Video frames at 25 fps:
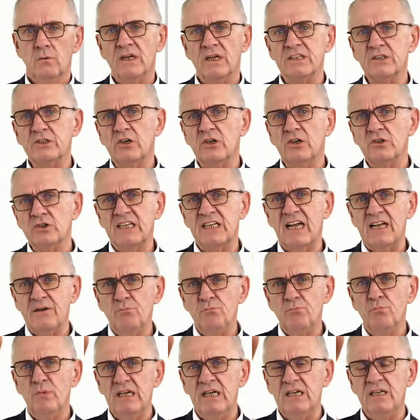What does
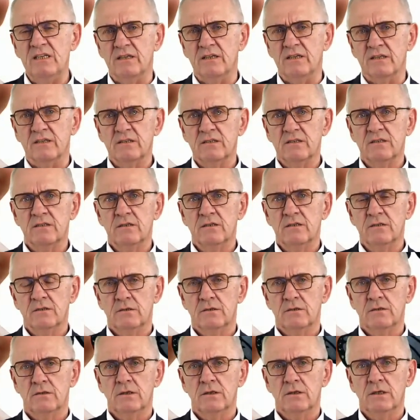that mean?
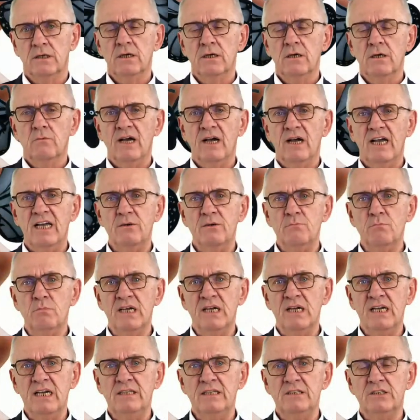Well, it
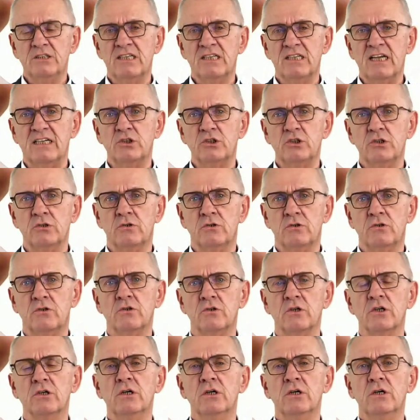means that
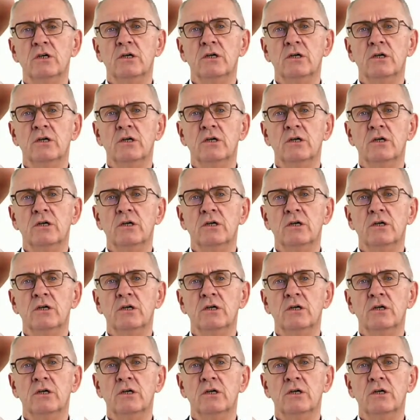your